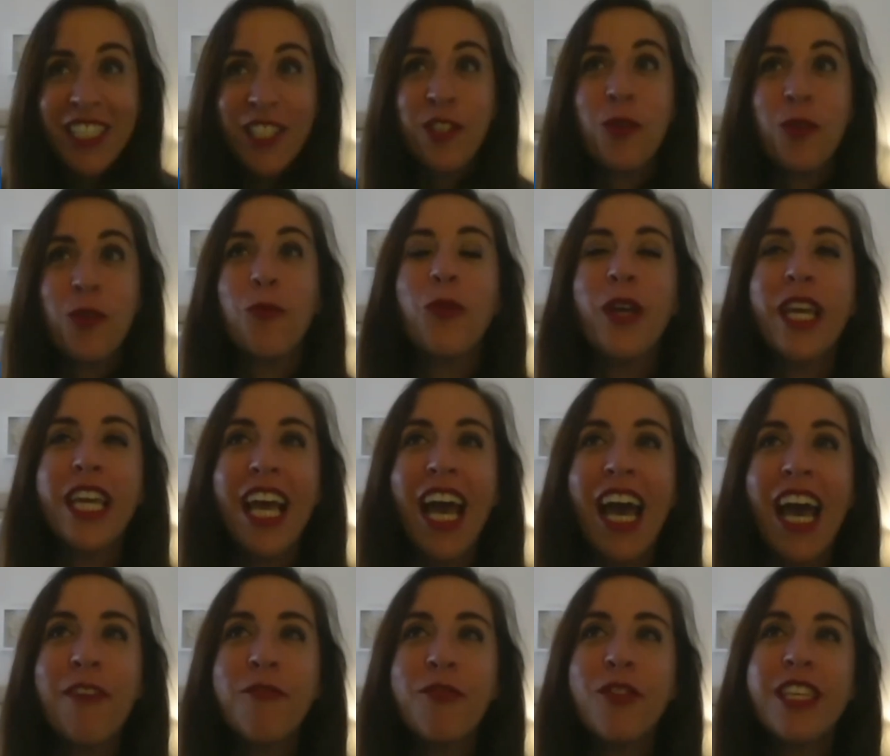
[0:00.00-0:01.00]
we have.
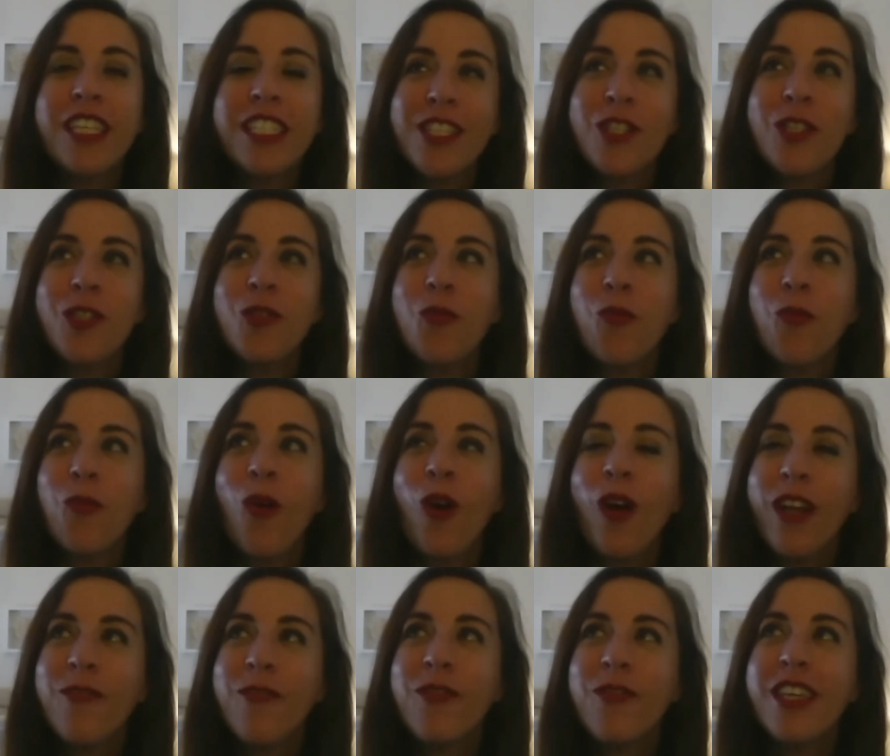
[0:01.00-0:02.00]
This is one
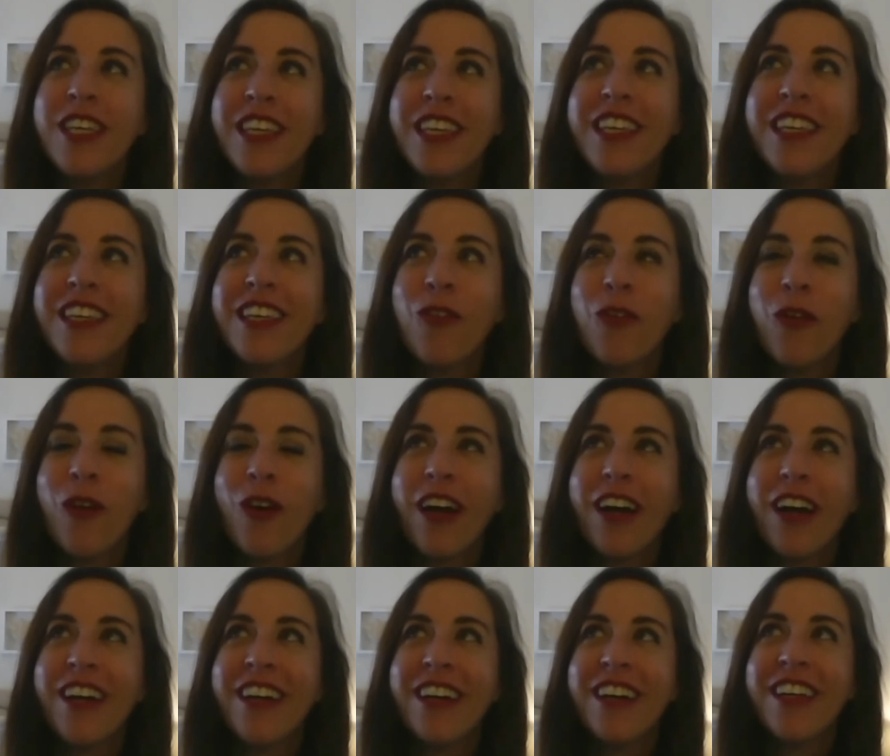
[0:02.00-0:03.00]
of the
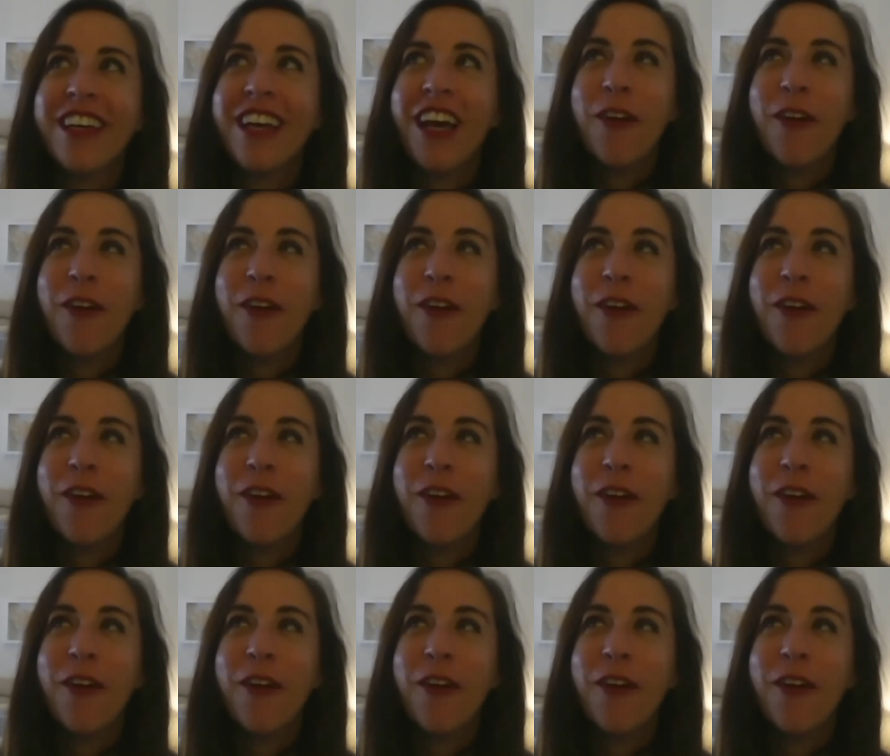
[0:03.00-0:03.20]
uh,